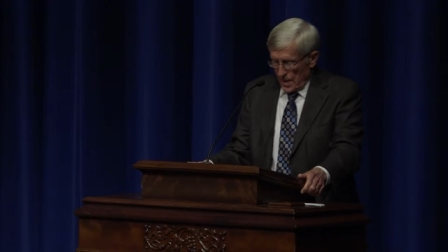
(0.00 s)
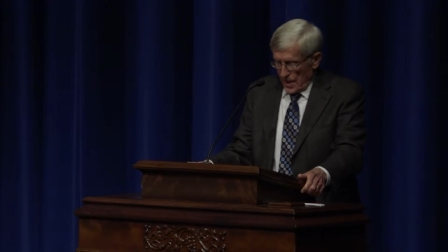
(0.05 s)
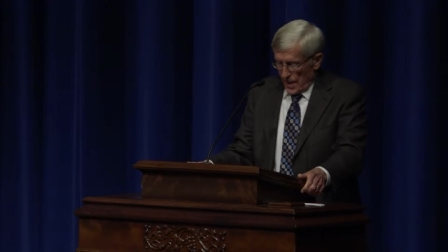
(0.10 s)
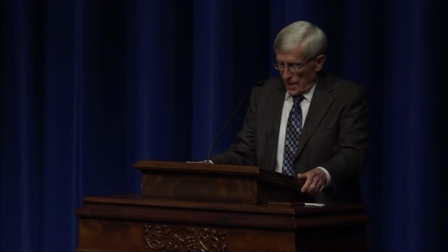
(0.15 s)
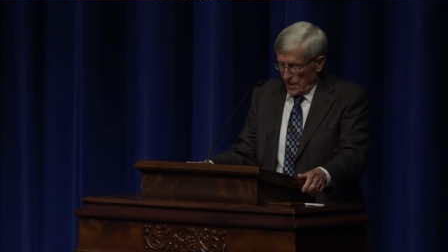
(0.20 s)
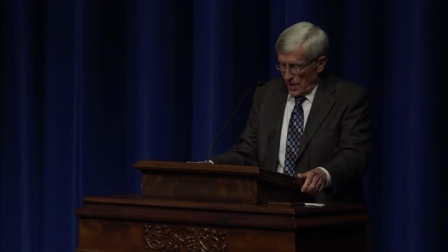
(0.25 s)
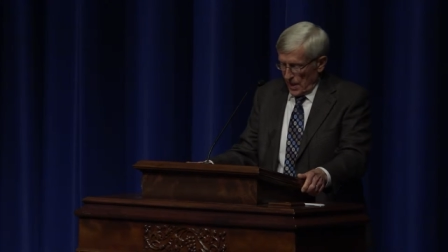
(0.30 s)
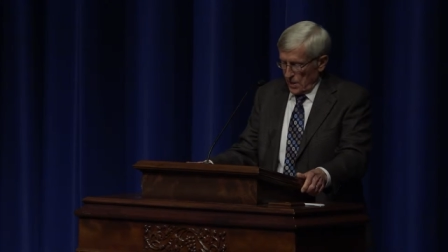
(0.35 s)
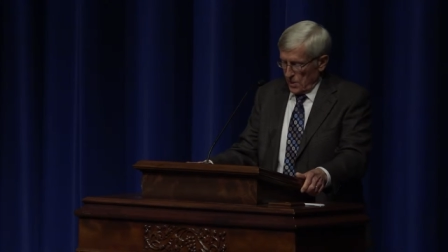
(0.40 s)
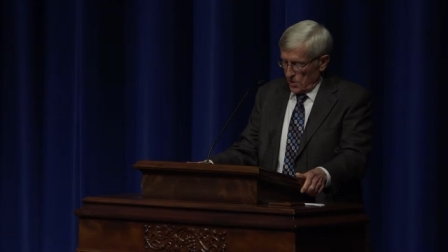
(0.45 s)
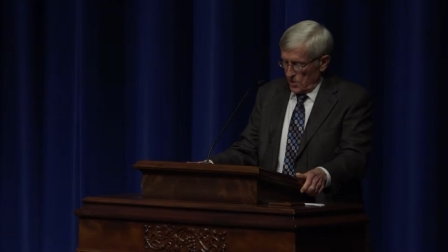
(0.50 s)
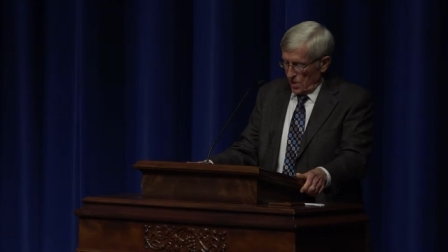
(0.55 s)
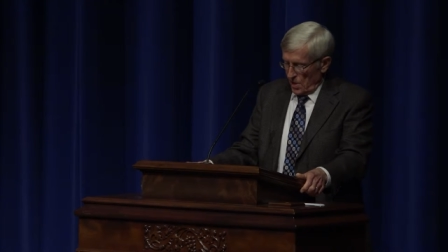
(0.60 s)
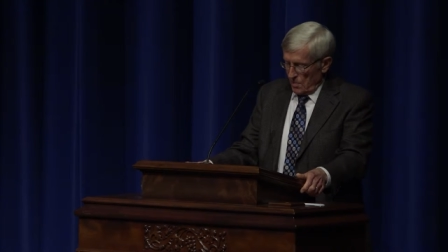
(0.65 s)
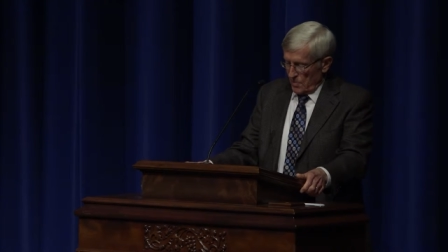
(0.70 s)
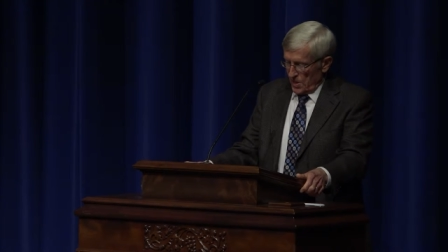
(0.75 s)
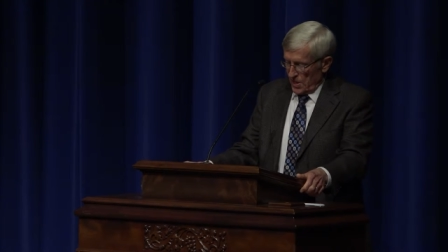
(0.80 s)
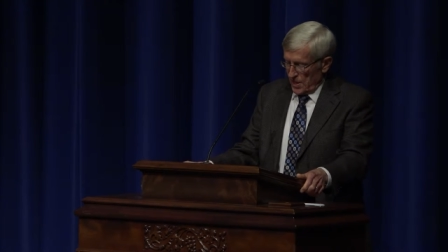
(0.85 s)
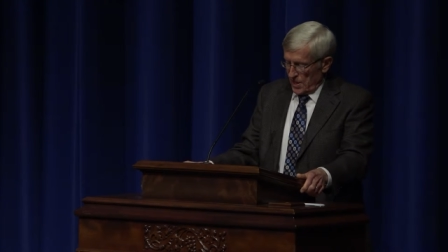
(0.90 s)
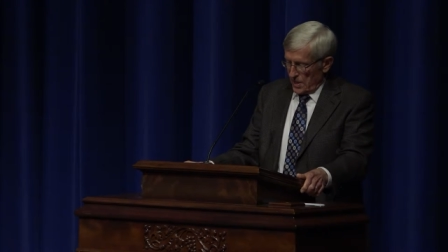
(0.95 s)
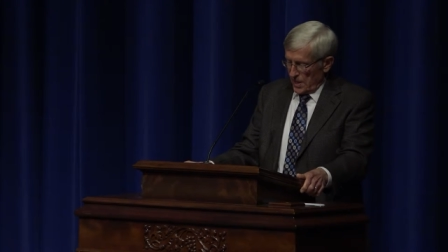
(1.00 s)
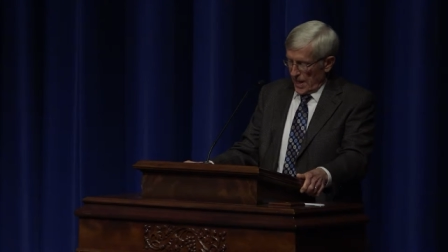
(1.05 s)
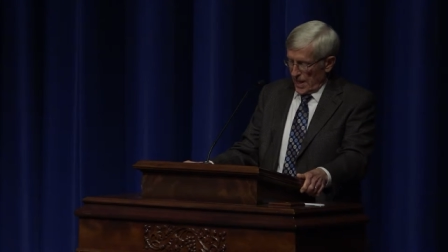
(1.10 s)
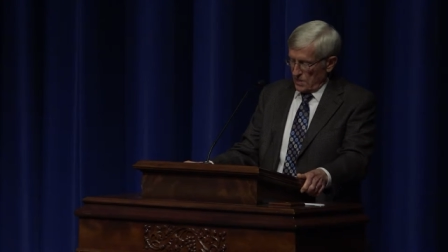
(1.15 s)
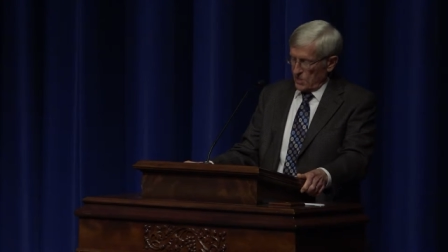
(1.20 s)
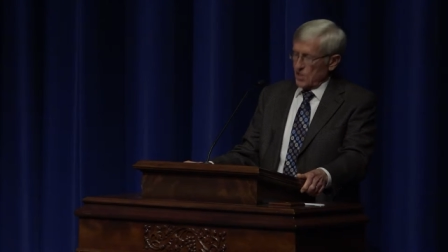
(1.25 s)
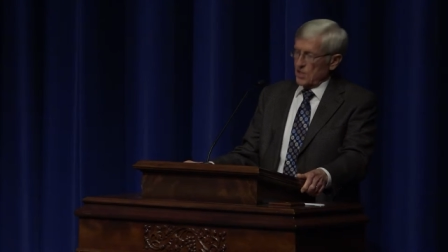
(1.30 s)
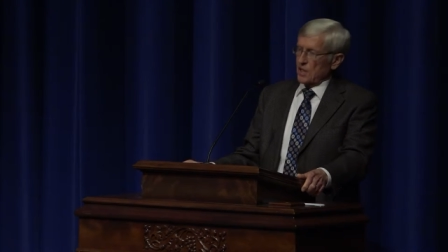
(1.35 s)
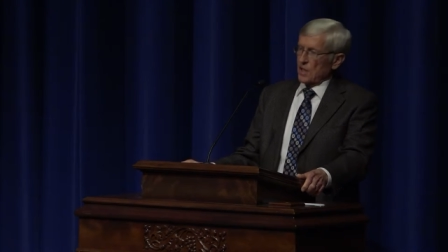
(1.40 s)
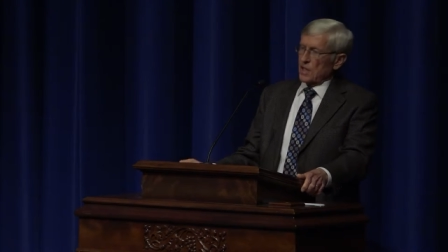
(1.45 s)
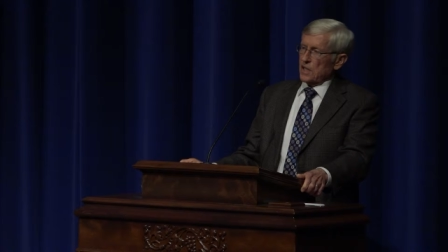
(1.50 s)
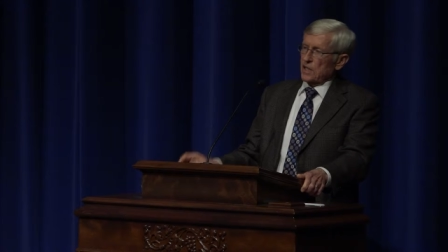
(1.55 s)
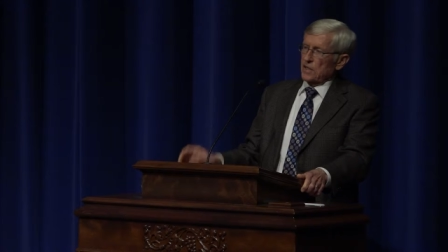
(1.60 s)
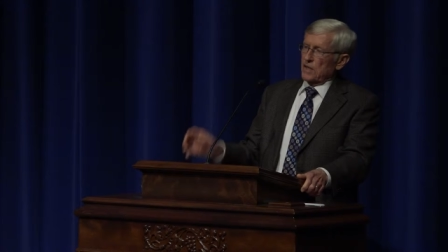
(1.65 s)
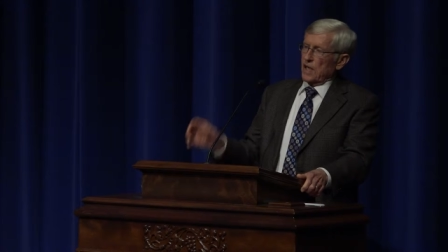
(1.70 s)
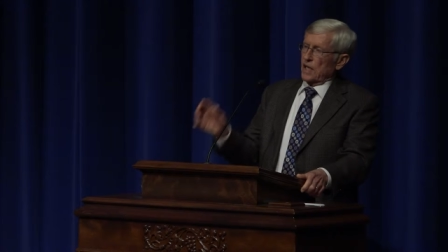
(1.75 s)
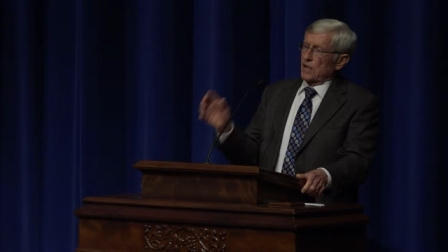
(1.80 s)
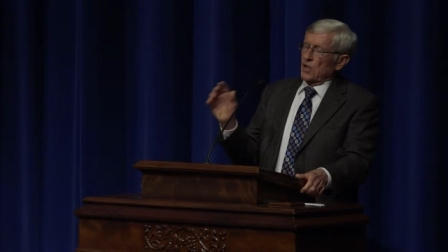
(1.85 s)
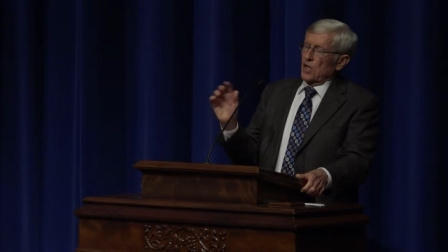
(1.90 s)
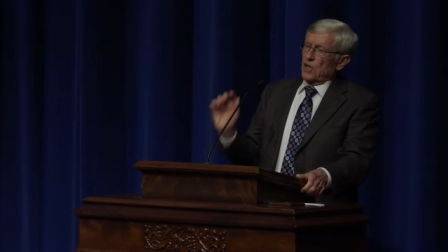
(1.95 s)
And they determined in that study
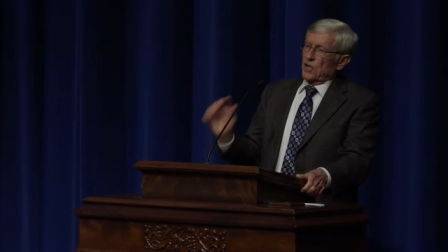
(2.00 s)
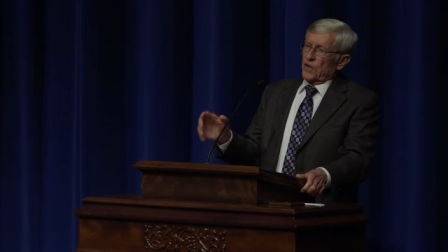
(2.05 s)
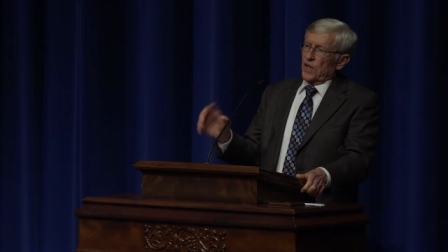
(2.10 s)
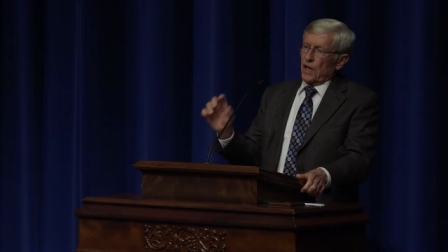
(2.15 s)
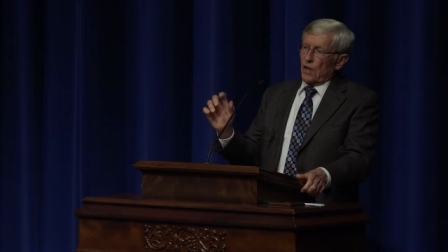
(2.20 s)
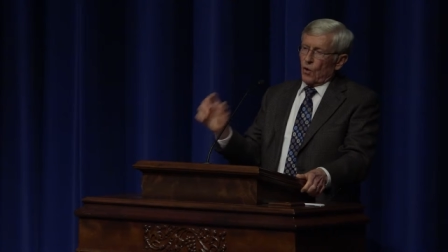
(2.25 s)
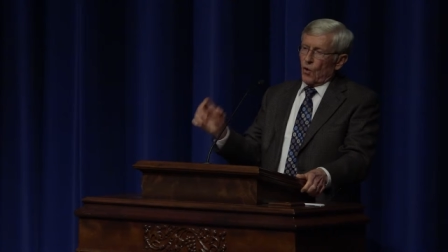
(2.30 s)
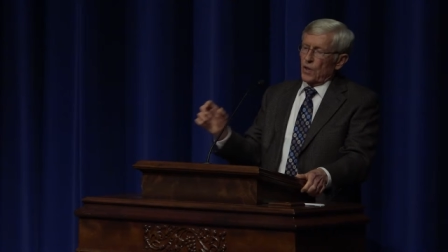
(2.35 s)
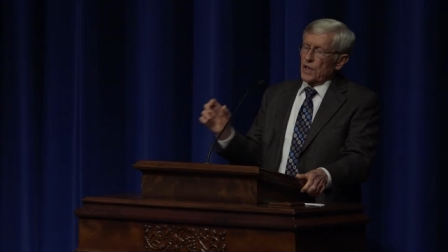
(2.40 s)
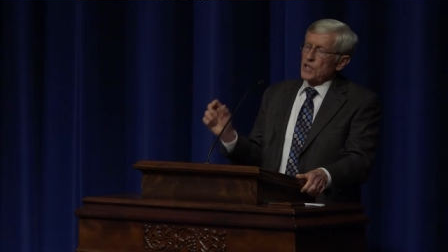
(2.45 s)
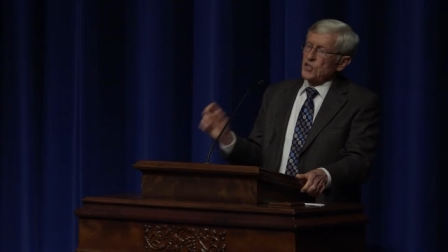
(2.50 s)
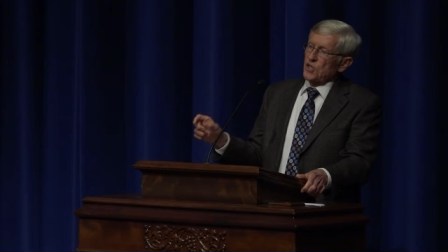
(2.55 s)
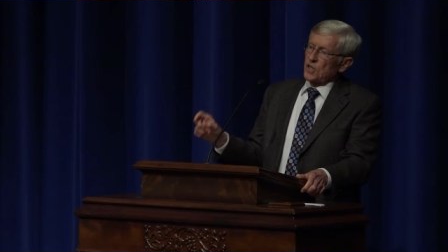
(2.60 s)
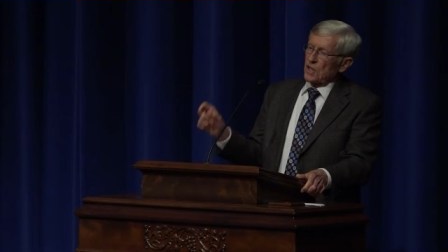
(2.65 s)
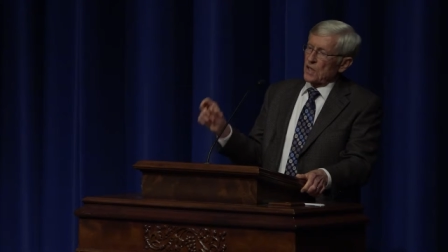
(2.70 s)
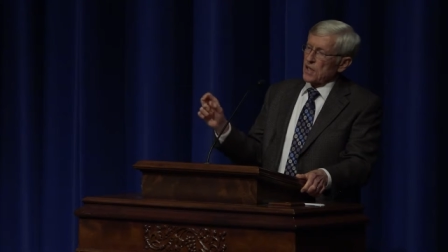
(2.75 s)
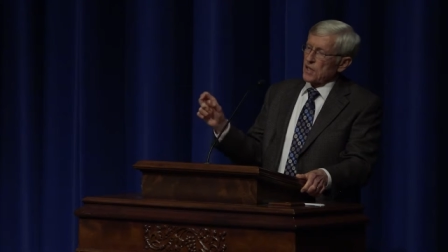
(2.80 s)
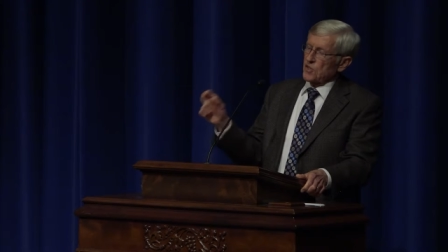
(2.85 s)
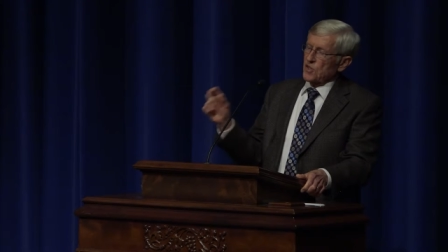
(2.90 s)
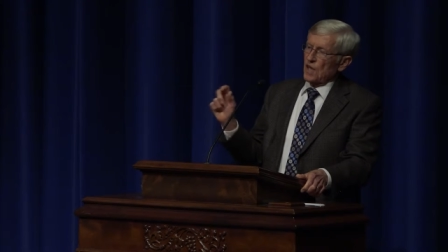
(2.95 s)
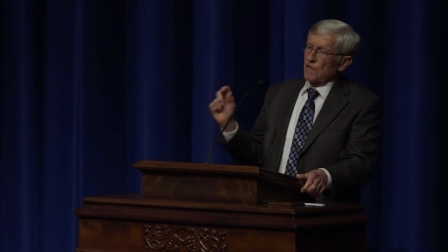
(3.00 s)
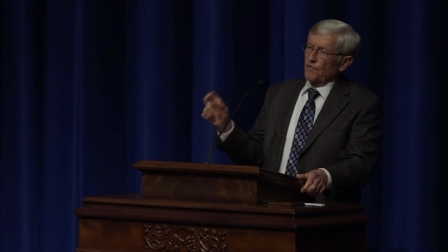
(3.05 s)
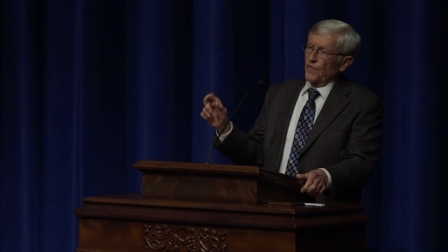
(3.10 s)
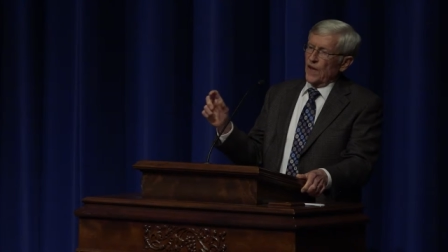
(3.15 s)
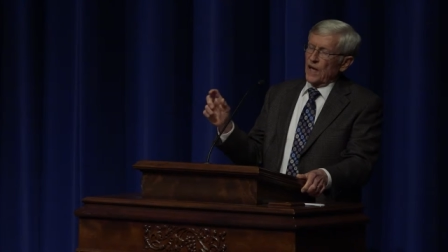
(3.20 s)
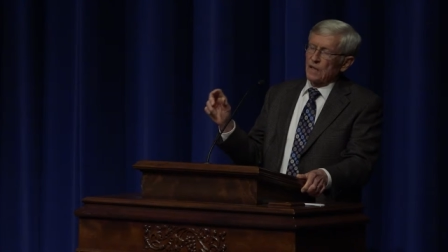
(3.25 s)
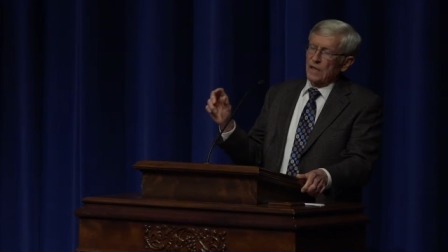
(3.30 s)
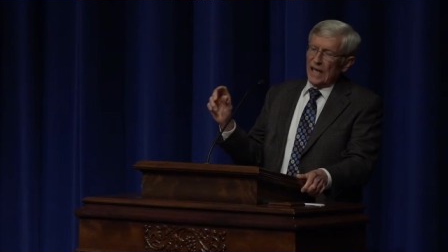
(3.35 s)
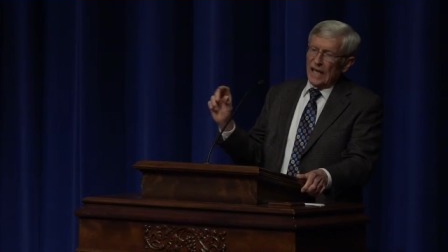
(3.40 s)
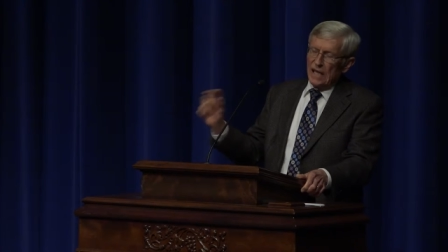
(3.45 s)
that the only studies that found